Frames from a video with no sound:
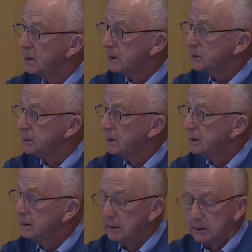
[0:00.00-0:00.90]

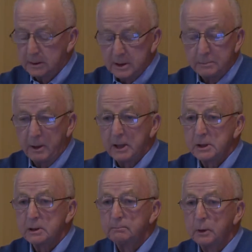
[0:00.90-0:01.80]
military
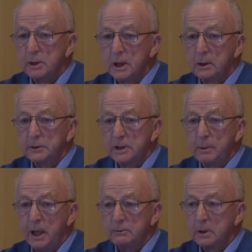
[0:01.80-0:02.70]
motorcycle
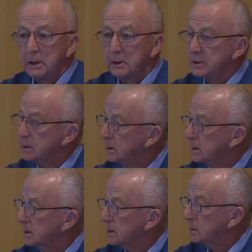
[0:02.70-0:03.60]
dispatch riders
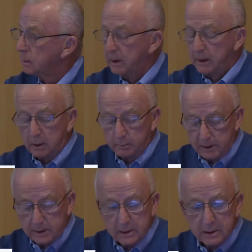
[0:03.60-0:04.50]
to wear
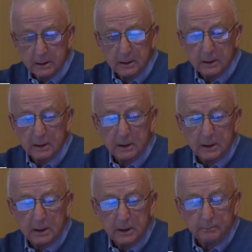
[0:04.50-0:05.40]
helmets.
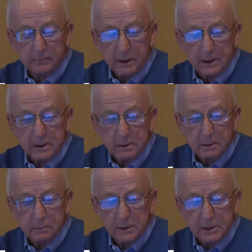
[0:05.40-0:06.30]
And so
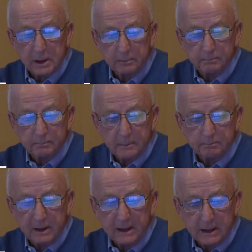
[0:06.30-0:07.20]
there was some
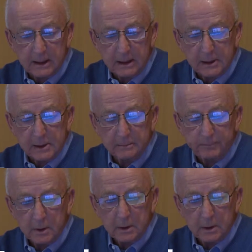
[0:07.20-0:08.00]
beginnings.